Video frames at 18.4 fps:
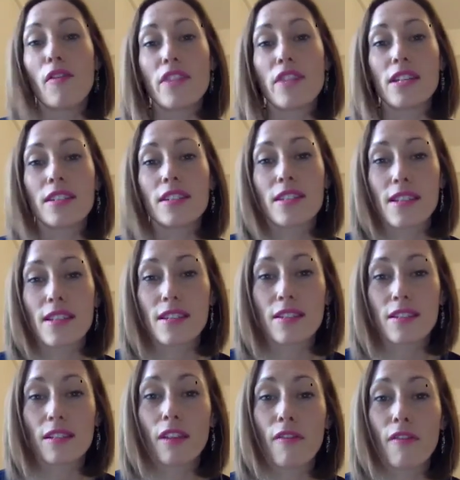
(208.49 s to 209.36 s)
of the
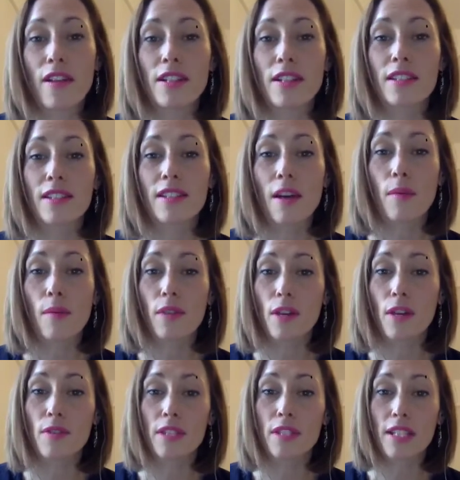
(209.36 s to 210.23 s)
international events that were
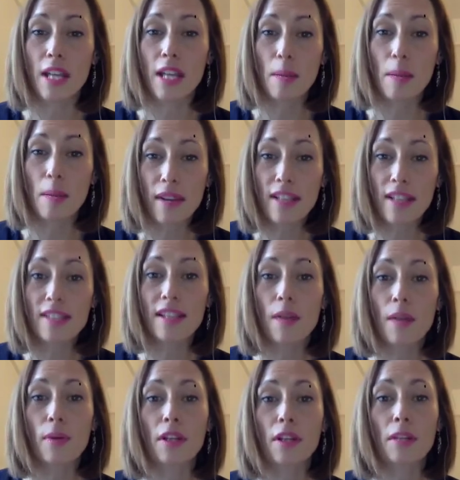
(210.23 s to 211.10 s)
going to take place,
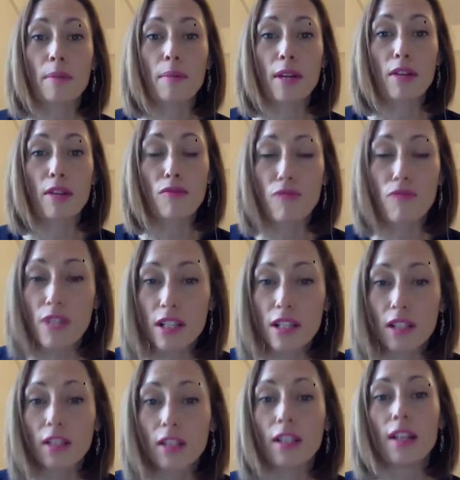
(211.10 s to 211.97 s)
that were going to be a real